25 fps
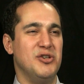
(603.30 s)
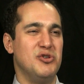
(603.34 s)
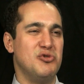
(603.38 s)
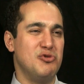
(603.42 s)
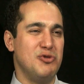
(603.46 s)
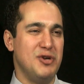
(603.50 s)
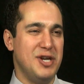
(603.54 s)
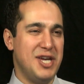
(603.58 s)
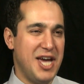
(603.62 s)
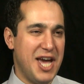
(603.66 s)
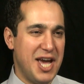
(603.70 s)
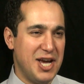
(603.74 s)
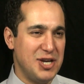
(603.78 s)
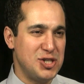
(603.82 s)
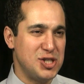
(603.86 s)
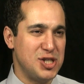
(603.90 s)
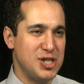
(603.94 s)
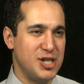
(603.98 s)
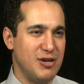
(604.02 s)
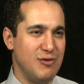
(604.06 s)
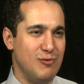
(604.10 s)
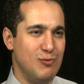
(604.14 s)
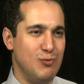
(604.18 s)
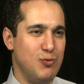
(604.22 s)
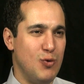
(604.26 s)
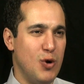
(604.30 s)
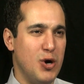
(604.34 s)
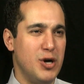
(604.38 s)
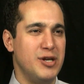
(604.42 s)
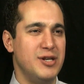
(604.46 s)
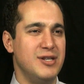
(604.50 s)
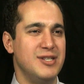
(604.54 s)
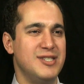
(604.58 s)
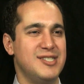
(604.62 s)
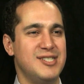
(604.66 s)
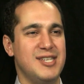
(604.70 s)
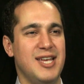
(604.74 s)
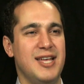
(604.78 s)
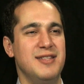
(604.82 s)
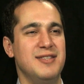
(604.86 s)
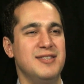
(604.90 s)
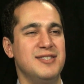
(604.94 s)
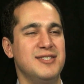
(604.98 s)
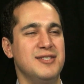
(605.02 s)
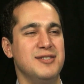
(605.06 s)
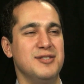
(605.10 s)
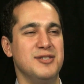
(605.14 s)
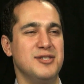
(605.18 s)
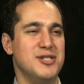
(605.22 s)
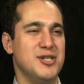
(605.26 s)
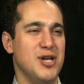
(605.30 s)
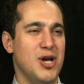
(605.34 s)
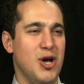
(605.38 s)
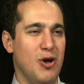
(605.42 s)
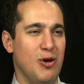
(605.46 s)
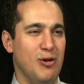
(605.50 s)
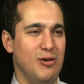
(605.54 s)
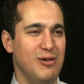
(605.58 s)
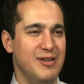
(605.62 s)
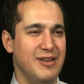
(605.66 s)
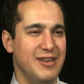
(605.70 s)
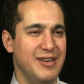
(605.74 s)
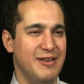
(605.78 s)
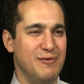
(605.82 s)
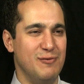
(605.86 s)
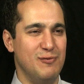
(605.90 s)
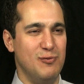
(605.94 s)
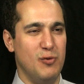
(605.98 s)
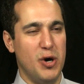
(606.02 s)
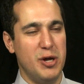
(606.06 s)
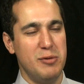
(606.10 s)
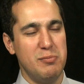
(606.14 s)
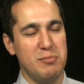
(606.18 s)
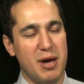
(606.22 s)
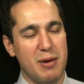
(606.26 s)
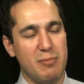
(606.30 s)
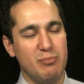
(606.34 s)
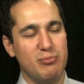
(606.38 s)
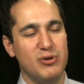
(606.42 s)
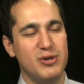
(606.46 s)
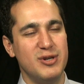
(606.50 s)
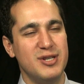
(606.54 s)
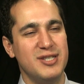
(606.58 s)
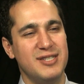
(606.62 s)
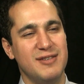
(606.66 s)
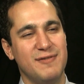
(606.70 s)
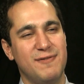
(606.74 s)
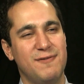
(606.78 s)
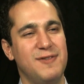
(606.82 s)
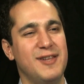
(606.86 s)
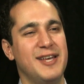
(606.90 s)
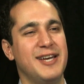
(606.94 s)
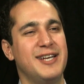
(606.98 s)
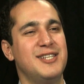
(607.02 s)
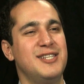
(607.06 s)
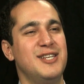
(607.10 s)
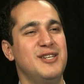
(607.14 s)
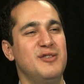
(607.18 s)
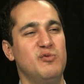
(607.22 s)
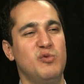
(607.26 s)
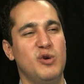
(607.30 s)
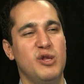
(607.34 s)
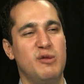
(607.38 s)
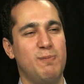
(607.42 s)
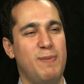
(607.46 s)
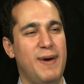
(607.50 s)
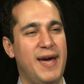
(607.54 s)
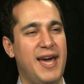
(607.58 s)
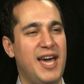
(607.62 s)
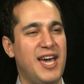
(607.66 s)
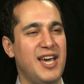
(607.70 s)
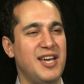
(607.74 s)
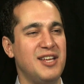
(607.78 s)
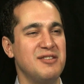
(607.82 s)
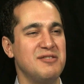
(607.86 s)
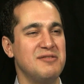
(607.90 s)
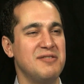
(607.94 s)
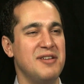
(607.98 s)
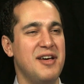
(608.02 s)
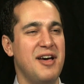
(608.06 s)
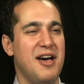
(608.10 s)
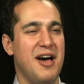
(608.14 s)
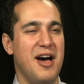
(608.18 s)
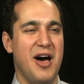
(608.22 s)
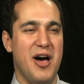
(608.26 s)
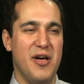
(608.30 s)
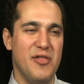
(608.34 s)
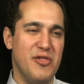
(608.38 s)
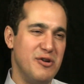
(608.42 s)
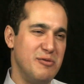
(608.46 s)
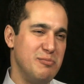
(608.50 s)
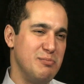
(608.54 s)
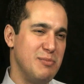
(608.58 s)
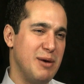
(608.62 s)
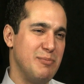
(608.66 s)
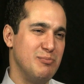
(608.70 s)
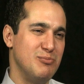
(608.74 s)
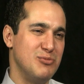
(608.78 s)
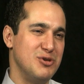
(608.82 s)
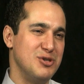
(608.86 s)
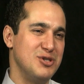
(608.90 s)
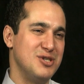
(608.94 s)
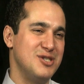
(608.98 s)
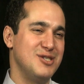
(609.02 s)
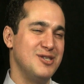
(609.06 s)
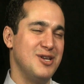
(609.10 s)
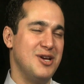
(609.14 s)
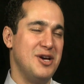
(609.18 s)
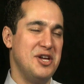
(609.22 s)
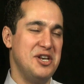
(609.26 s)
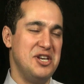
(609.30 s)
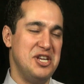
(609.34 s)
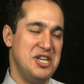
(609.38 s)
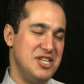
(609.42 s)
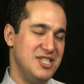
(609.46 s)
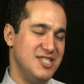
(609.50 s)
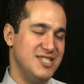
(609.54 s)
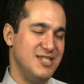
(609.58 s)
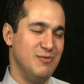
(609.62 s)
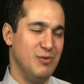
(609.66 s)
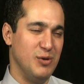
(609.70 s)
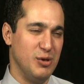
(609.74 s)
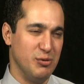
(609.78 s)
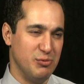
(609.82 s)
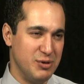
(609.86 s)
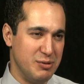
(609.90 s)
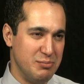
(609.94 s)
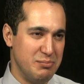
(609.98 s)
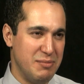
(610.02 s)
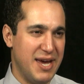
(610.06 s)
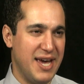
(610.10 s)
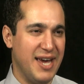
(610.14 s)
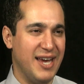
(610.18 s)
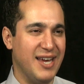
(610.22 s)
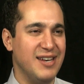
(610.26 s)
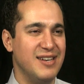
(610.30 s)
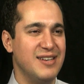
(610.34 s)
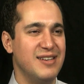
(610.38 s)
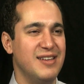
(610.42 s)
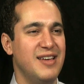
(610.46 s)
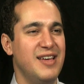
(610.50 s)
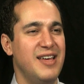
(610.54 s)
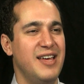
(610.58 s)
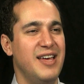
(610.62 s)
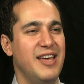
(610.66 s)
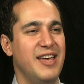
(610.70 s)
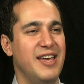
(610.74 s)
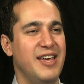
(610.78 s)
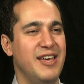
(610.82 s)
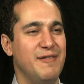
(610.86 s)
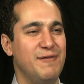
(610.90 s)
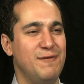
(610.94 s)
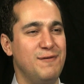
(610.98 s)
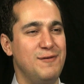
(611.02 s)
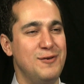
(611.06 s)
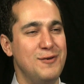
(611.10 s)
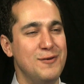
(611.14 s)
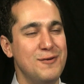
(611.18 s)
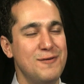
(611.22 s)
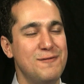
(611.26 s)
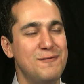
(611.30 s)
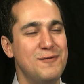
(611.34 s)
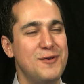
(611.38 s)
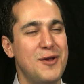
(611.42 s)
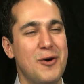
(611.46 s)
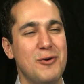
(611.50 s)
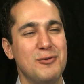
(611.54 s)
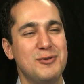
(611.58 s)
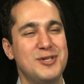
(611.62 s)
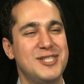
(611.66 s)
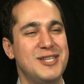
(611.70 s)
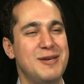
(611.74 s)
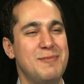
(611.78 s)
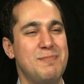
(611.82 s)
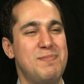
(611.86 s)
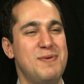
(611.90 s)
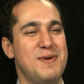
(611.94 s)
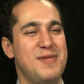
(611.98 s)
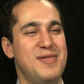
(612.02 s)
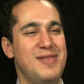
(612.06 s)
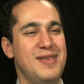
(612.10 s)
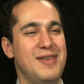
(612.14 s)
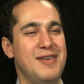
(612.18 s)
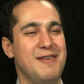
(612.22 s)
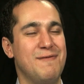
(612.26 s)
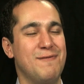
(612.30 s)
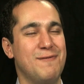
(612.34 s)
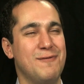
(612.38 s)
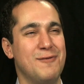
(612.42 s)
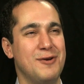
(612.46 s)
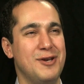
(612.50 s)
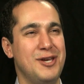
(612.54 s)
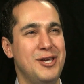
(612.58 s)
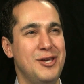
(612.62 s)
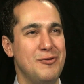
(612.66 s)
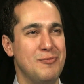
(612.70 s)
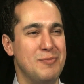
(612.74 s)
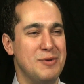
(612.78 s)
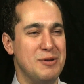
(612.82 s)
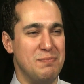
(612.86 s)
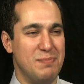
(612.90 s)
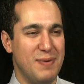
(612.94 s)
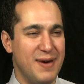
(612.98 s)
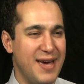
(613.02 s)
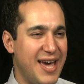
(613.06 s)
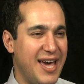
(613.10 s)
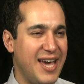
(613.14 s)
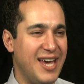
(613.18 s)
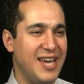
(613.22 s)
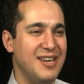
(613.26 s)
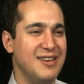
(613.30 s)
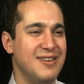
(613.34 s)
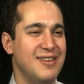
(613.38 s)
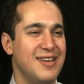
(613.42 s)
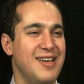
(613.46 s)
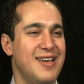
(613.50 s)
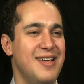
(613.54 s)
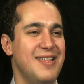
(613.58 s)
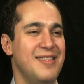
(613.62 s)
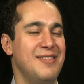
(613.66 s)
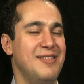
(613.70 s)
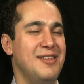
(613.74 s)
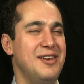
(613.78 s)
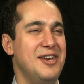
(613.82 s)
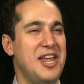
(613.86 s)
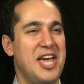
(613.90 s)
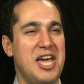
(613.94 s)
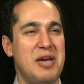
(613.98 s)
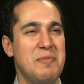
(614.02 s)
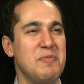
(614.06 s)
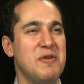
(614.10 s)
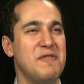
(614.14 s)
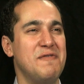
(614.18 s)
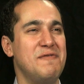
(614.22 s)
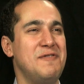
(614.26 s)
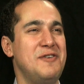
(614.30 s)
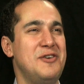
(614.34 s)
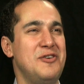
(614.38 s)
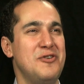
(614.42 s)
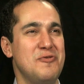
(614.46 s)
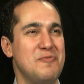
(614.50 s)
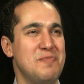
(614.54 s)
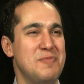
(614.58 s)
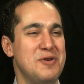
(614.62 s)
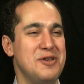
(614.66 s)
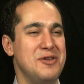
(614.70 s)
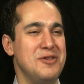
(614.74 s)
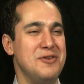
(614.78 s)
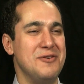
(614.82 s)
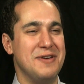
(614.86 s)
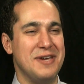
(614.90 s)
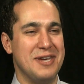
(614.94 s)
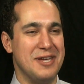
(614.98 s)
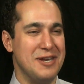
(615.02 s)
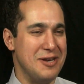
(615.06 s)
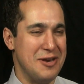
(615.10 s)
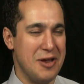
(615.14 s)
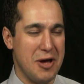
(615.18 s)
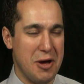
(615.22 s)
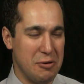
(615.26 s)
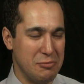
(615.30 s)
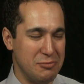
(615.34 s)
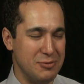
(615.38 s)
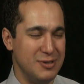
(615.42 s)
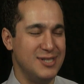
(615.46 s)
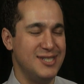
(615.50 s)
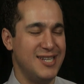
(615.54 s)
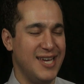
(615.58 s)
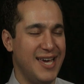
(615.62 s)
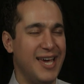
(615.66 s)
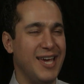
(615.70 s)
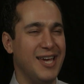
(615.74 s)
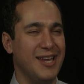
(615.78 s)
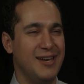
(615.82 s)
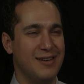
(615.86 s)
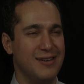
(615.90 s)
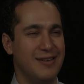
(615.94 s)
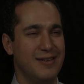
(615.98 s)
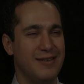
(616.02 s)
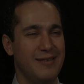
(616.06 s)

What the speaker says: creation of one essence and soul. If one member is afflicted with pain, other members uneasy will remain. If you've no sympathy for human pain, the name of human you cannot retain.